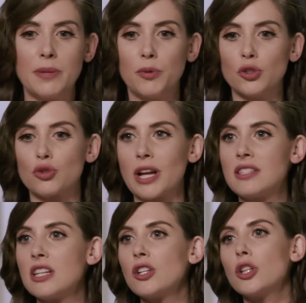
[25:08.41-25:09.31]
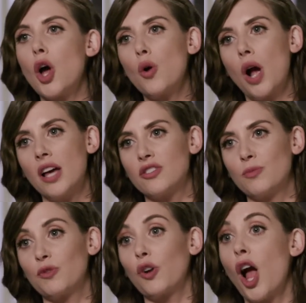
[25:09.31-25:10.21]
people dressed in glow
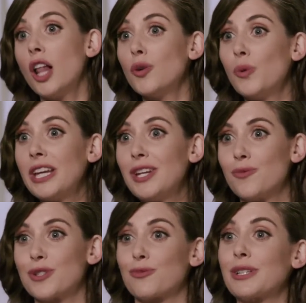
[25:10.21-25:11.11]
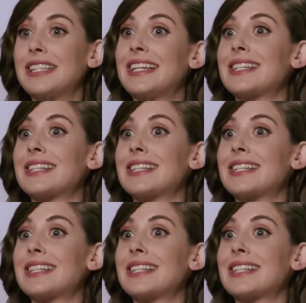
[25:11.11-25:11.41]
costumes for Halloween was really oh,